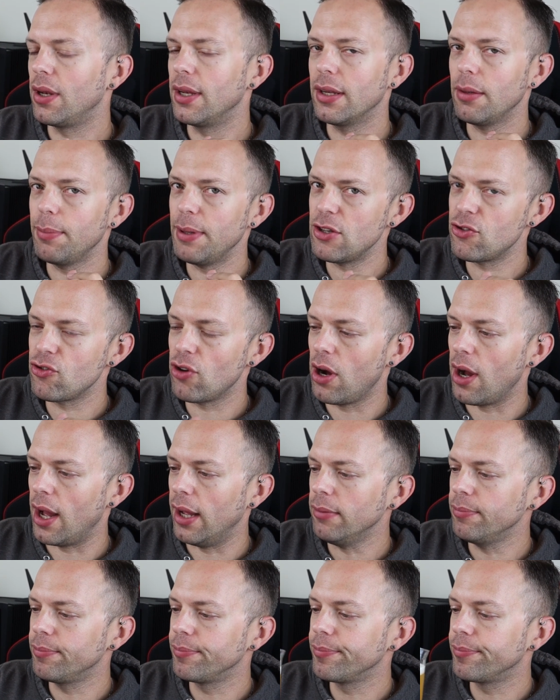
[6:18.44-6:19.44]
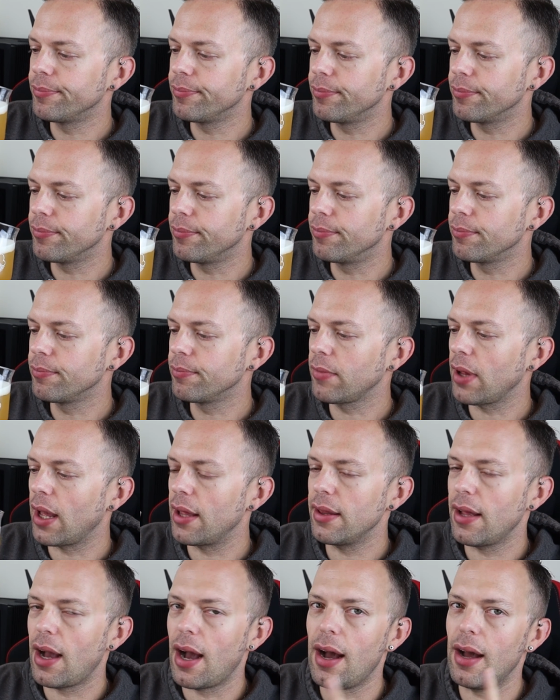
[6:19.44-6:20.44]
A little bit dry.
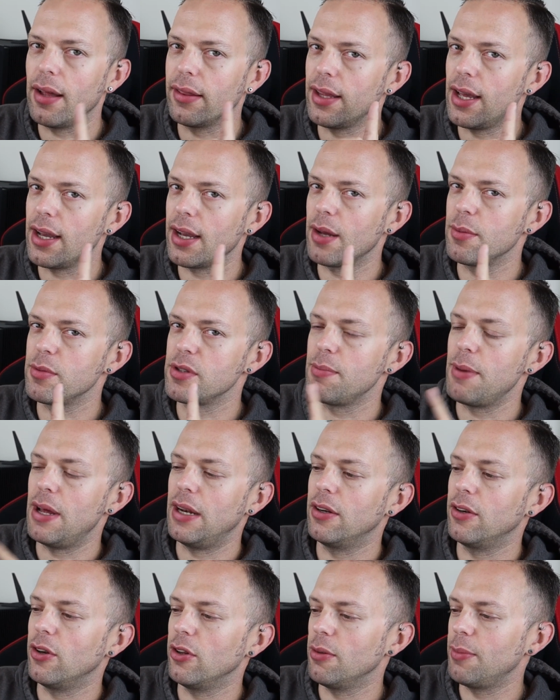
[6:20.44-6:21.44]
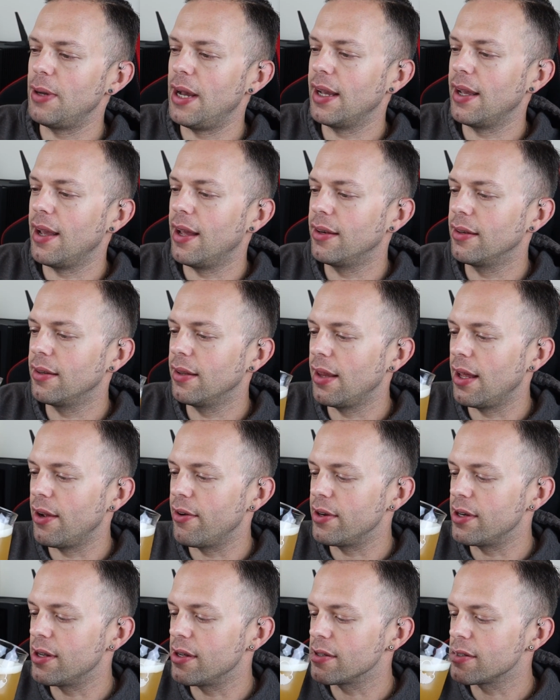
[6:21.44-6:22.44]
And ah, there comes the melon on the back end.
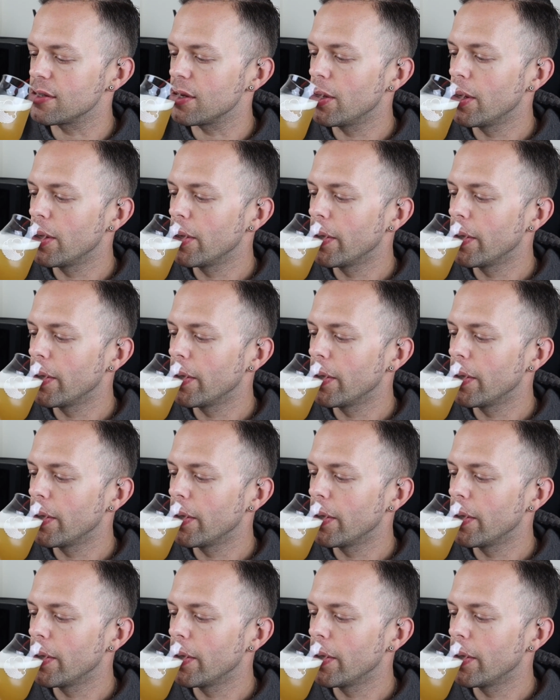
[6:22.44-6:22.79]
There it does.